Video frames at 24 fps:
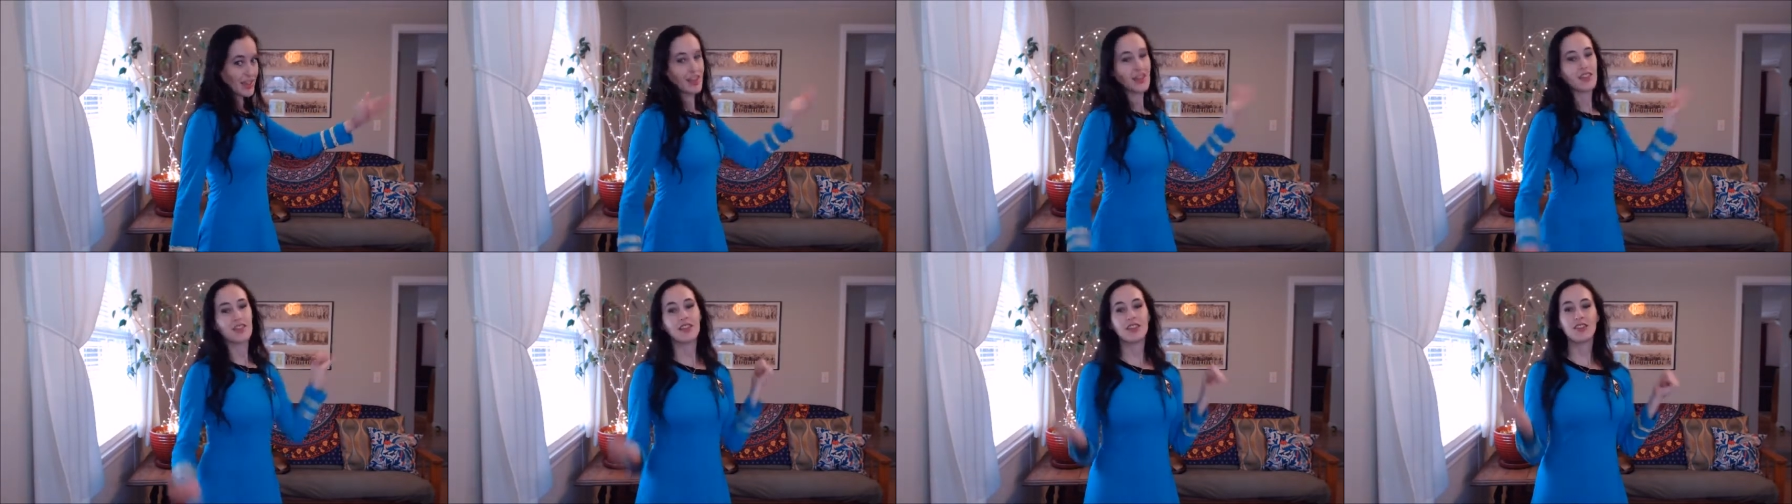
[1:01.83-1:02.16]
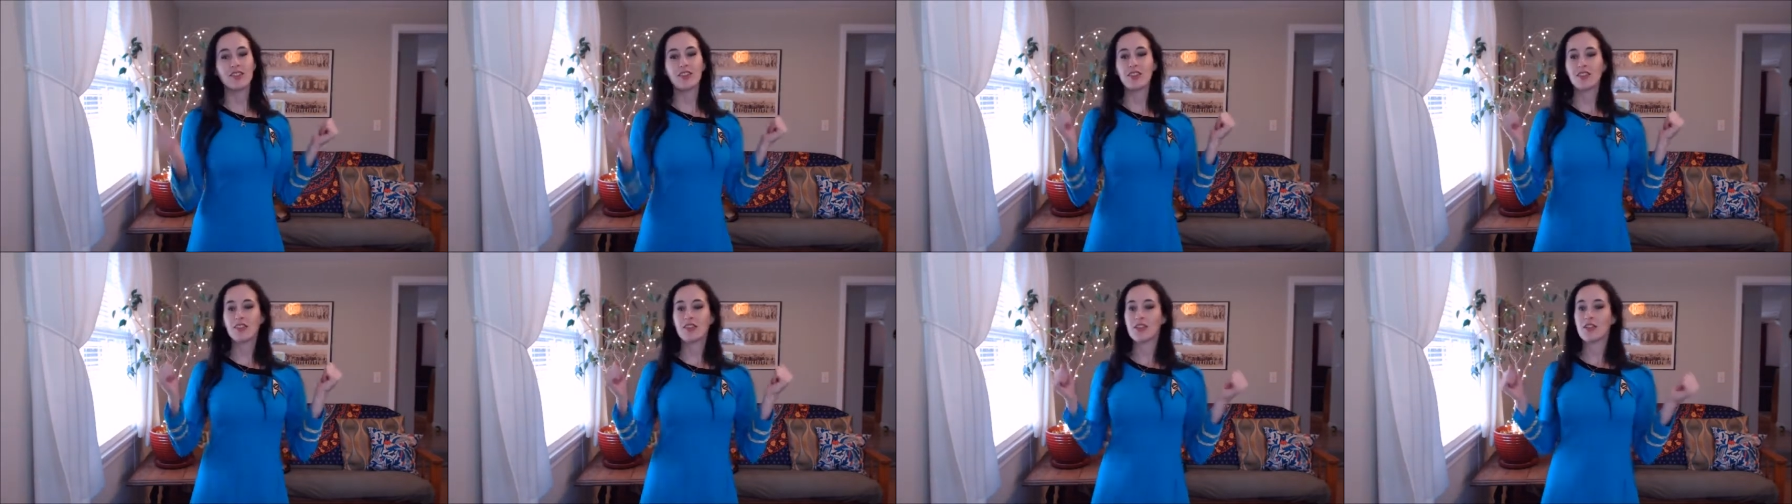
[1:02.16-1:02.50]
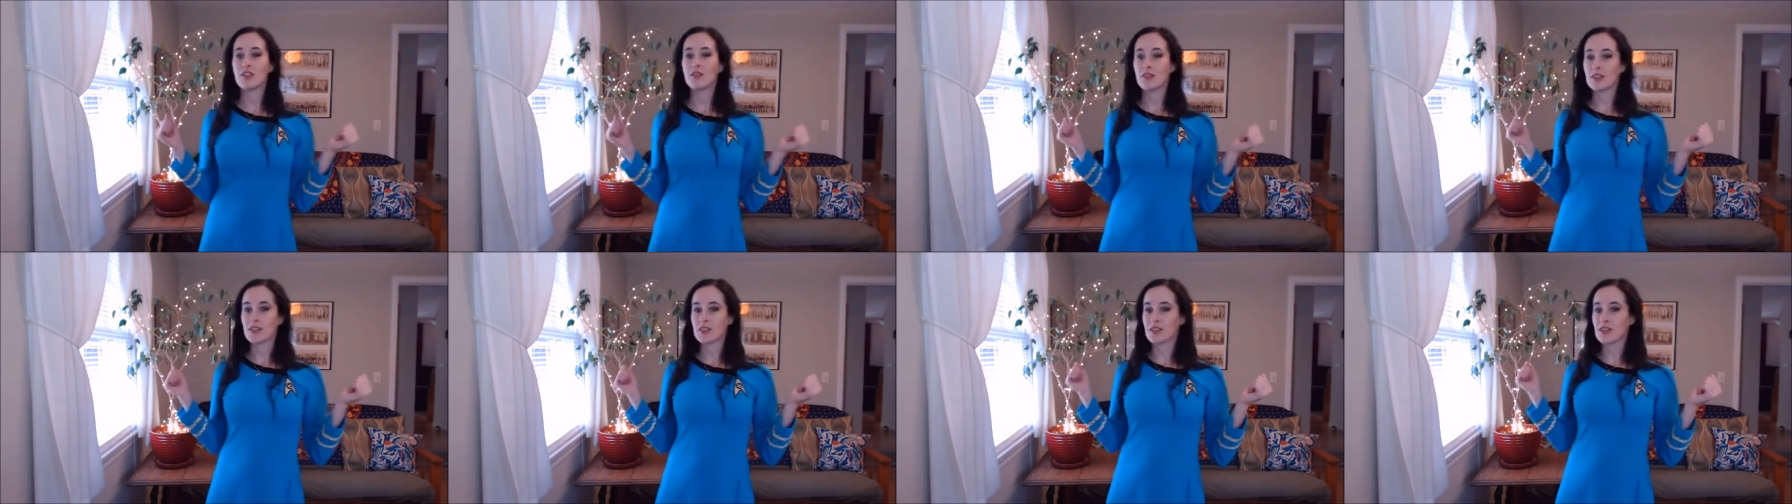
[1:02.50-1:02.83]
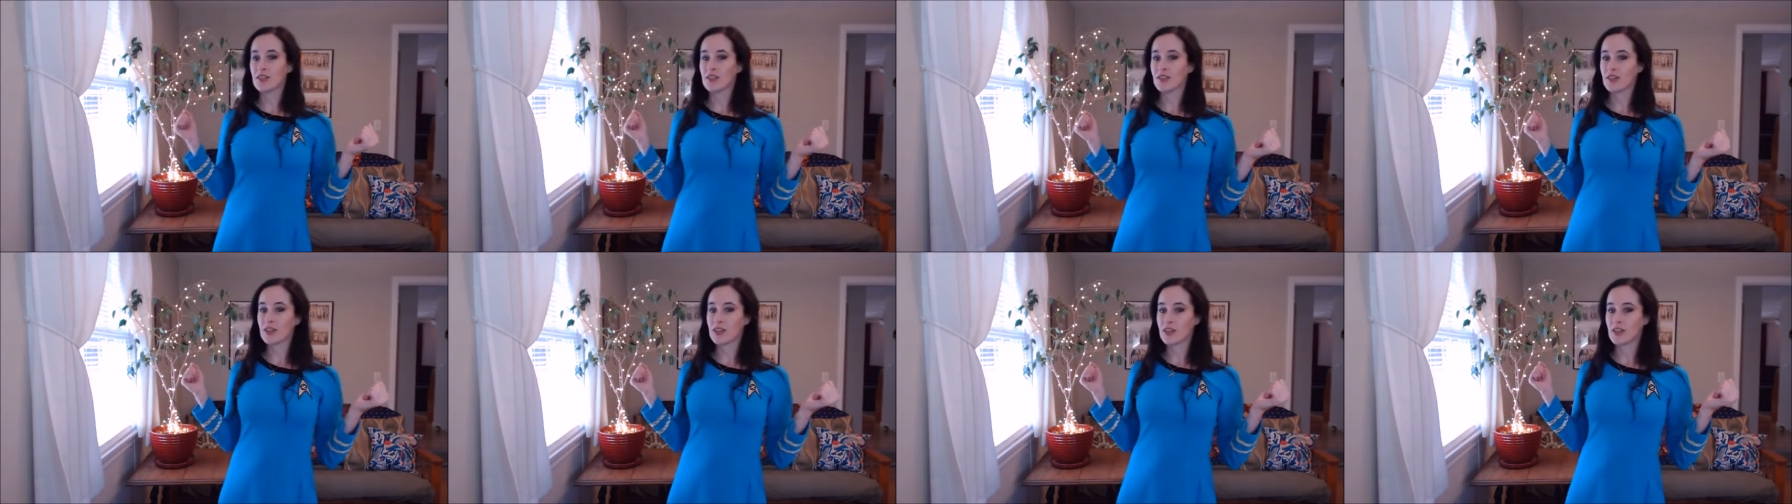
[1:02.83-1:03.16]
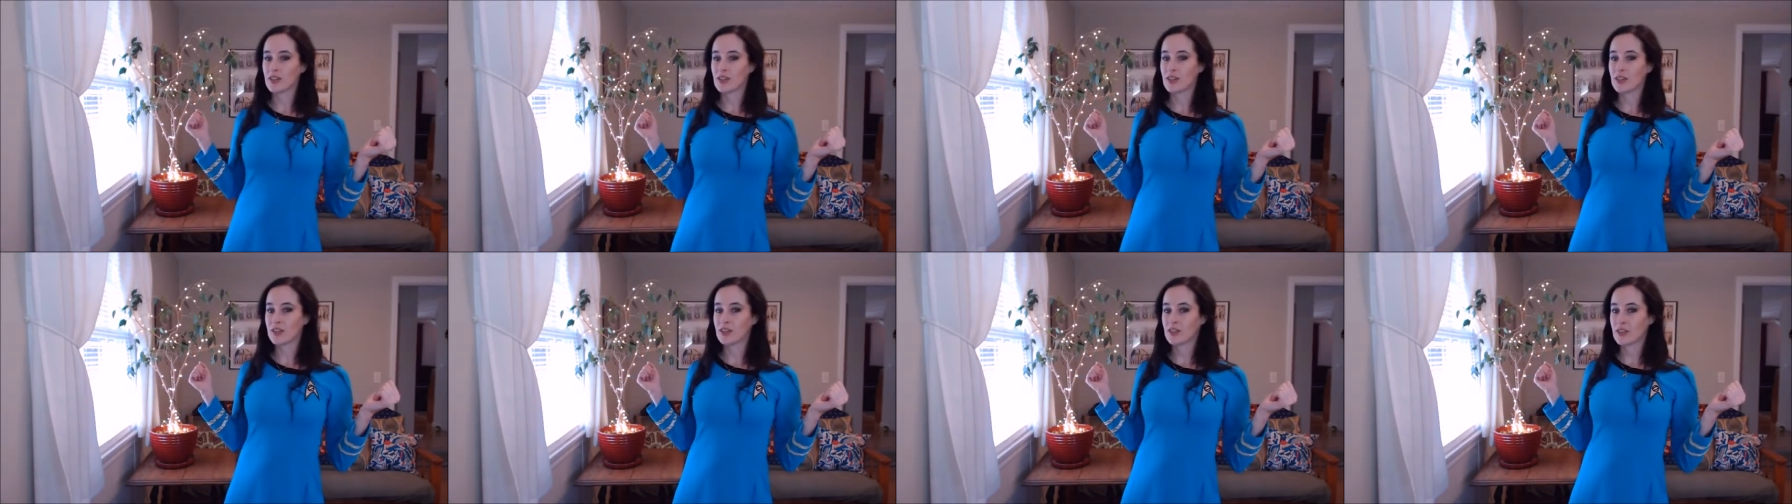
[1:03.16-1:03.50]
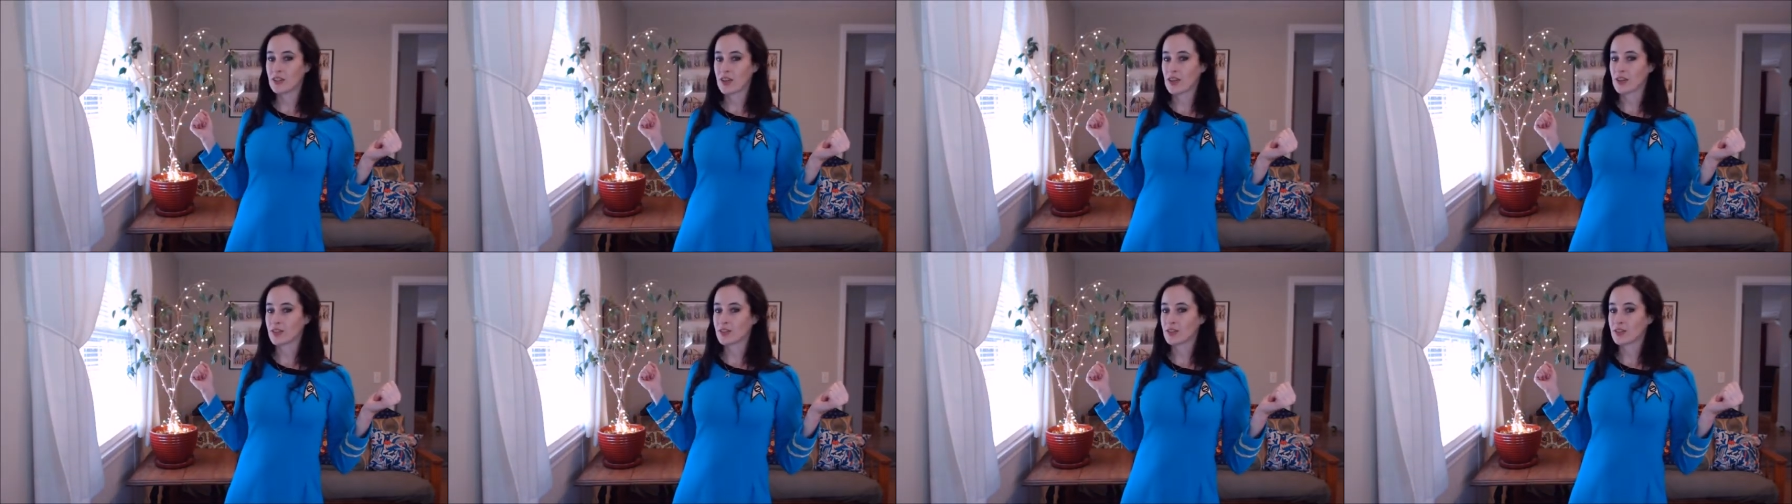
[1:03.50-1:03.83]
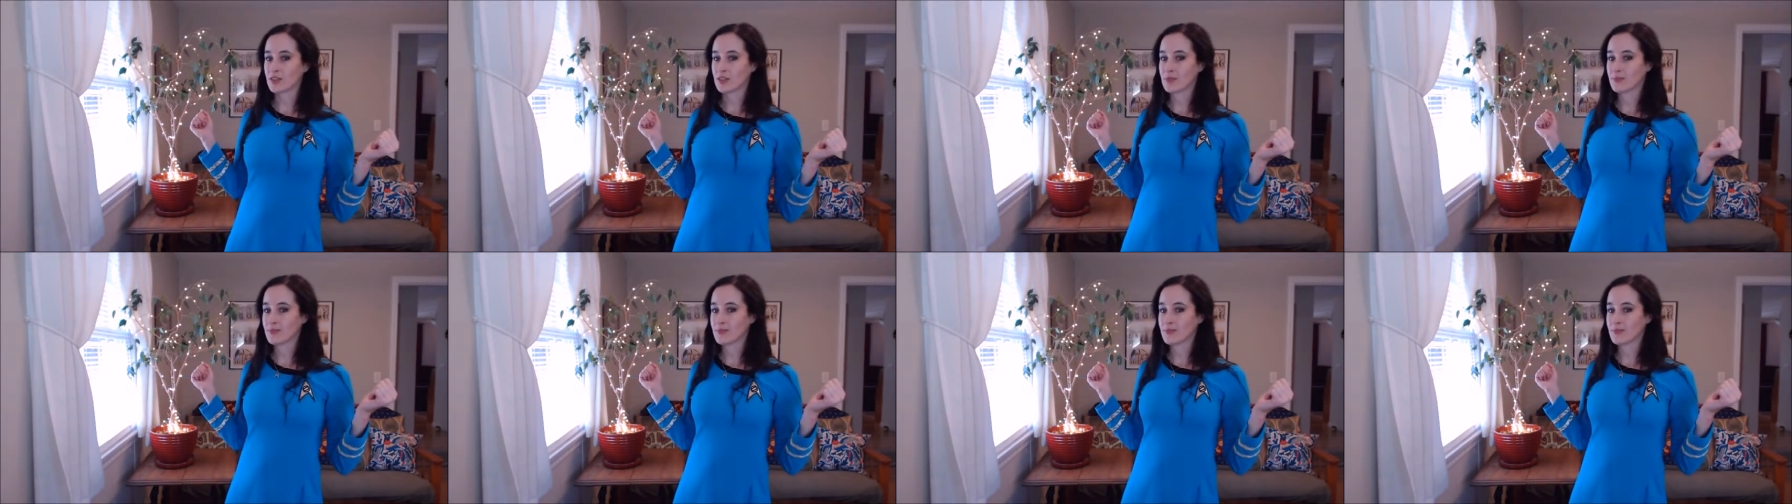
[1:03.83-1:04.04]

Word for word: This is an original series skant.